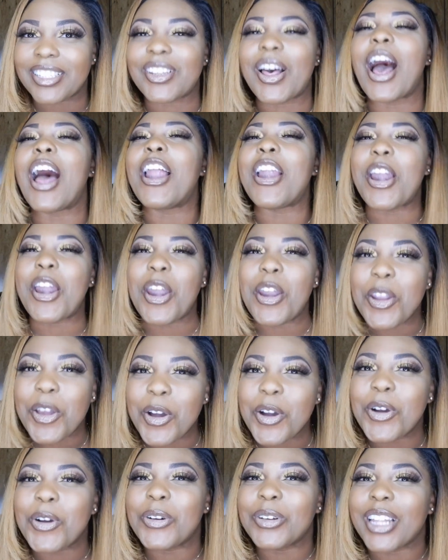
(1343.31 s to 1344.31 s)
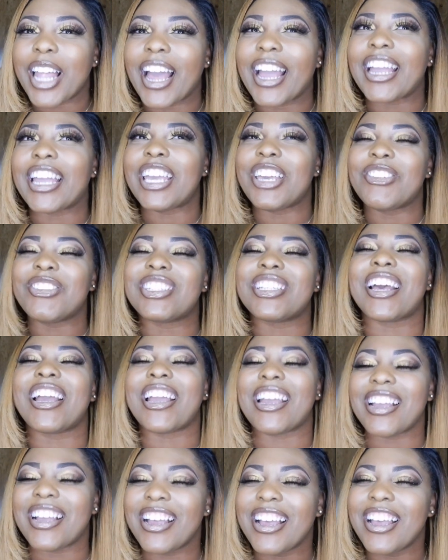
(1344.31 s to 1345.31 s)
So I knew, like, he was
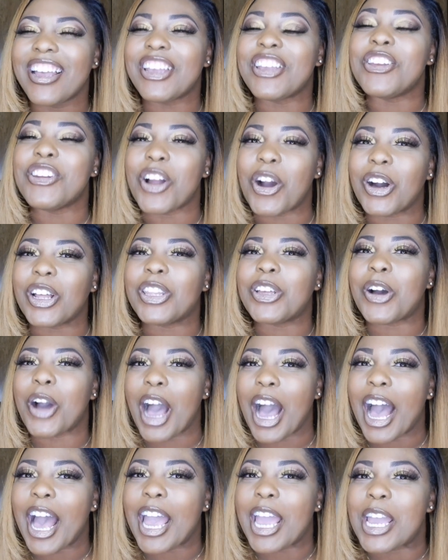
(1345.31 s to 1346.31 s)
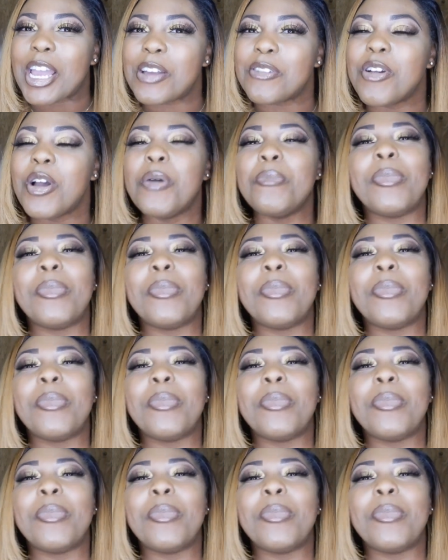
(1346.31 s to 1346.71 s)
like, a little hype.